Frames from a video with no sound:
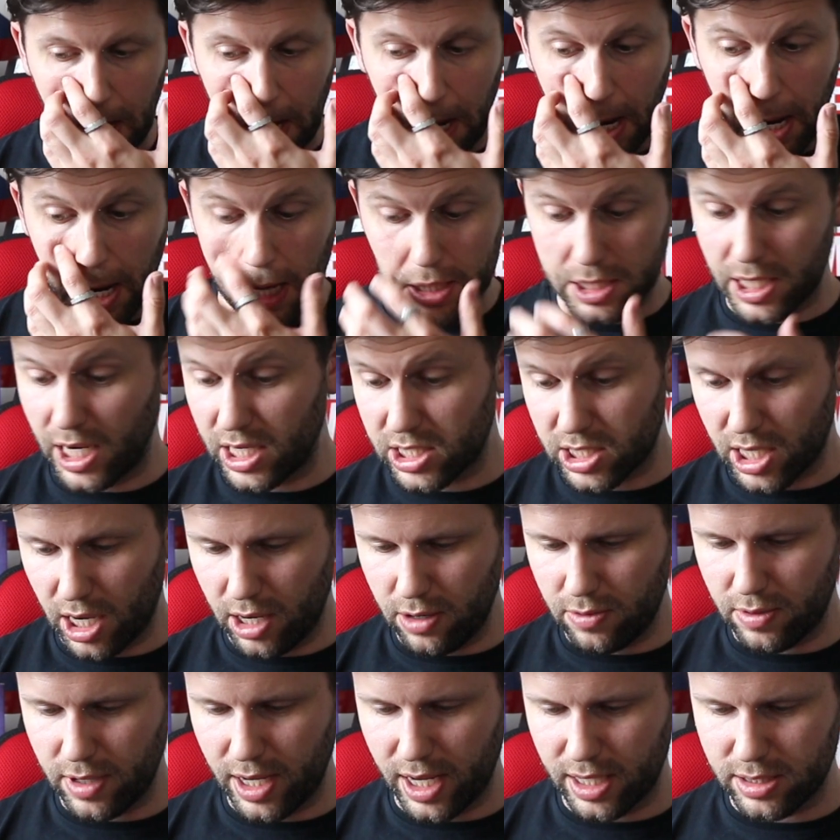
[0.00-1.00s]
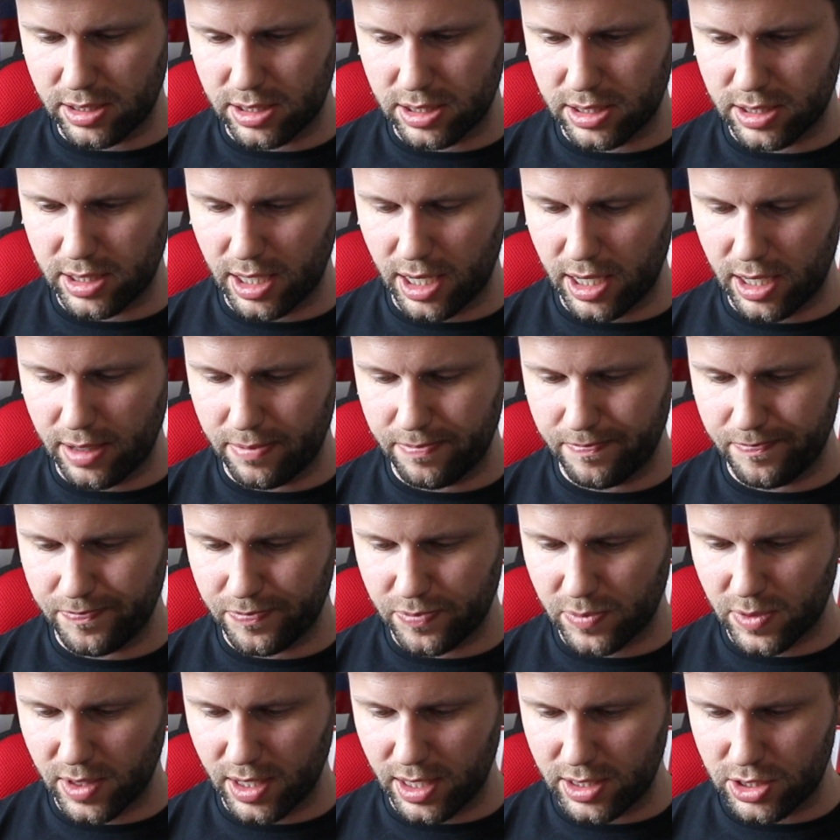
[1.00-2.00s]
Uh, so let's go. Let's um,
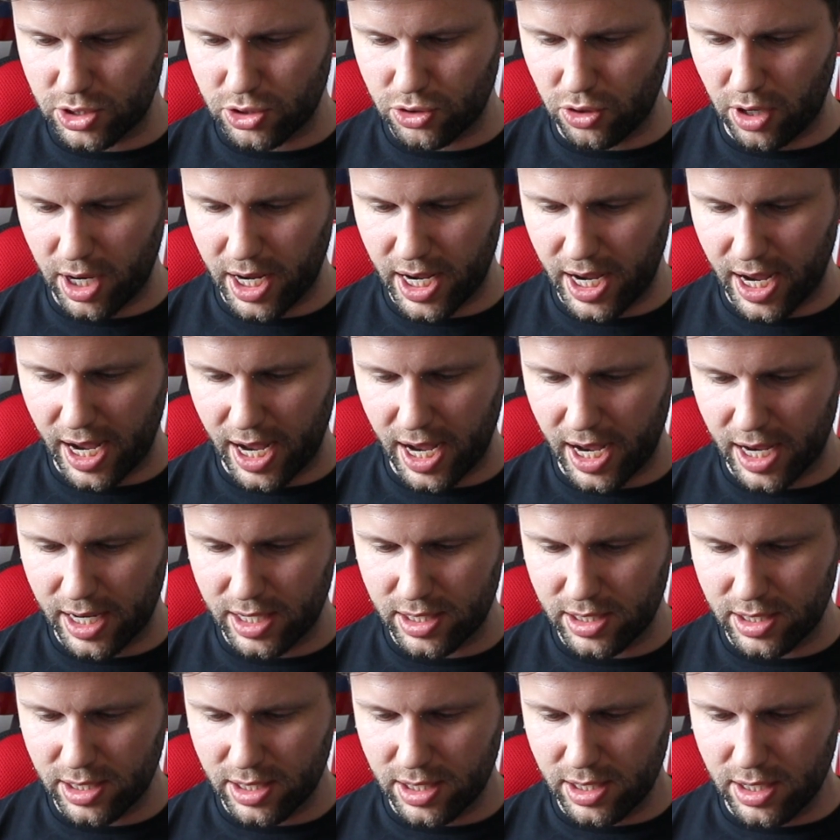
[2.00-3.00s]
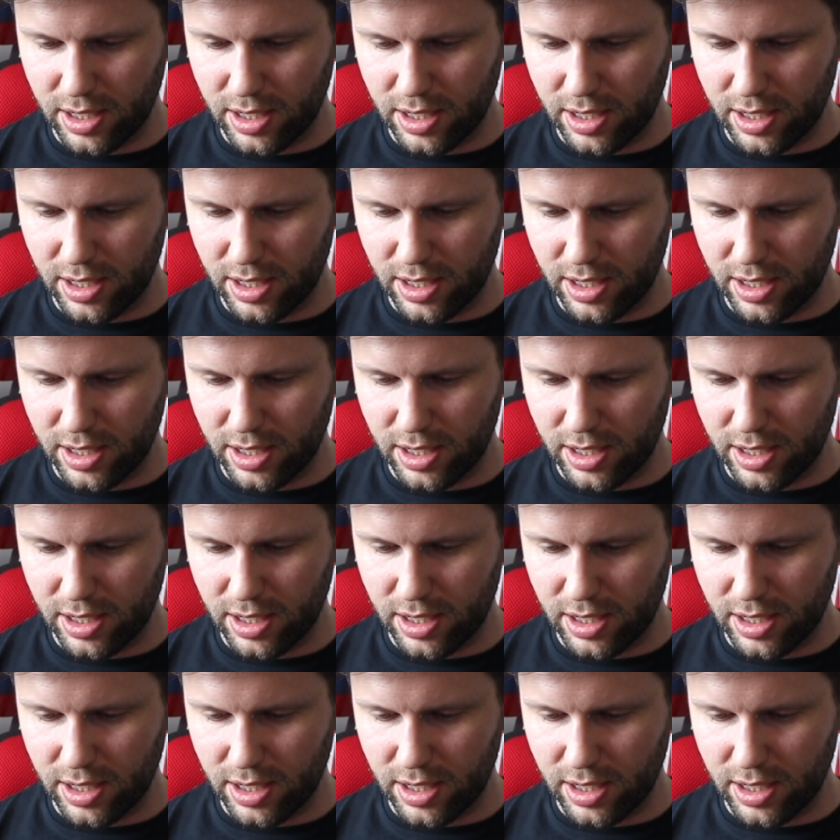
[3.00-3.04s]
let's try and